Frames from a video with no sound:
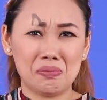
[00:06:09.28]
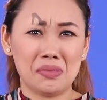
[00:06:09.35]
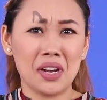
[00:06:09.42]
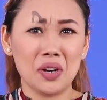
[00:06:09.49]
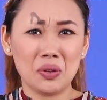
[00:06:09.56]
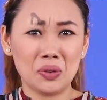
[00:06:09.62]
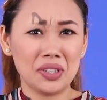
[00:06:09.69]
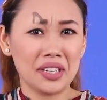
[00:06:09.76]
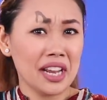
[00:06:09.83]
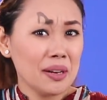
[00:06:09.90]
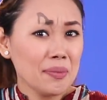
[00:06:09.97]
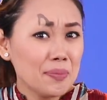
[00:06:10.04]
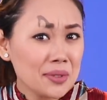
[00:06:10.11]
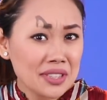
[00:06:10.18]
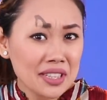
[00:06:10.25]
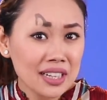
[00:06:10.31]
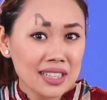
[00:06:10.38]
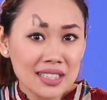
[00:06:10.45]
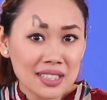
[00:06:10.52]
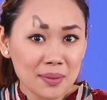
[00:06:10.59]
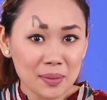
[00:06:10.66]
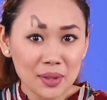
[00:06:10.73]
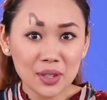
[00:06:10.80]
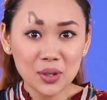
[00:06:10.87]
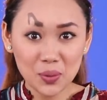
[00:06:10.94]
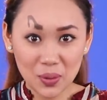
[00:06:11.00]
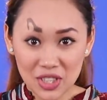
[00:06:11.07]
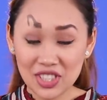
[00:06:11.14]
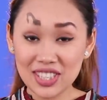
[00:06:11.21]
I don't know, 10% similar
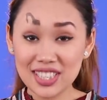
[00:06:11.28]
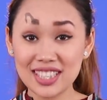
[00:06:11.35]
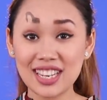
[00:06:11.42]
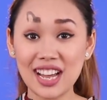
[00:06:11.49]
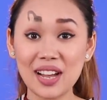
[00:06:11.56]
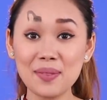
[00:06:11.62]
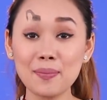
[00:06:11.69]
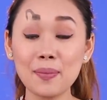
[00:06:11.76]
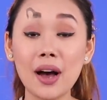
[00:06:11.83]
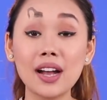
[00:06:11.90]
to what she's done,